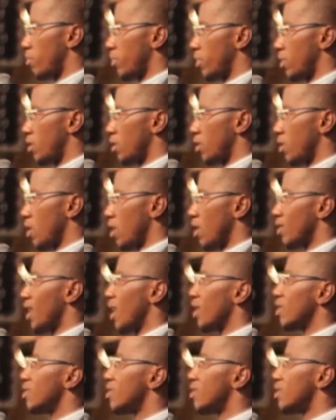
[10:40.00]
your company,
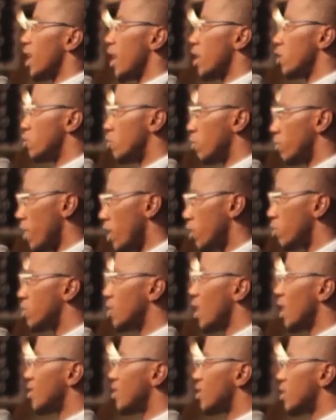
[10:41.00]
they understand your
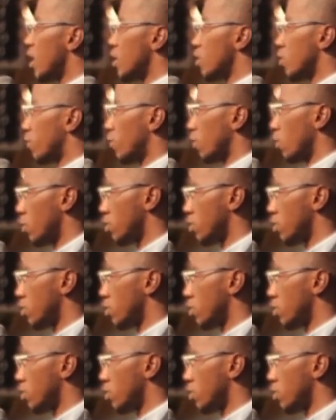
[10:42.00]
values, they understand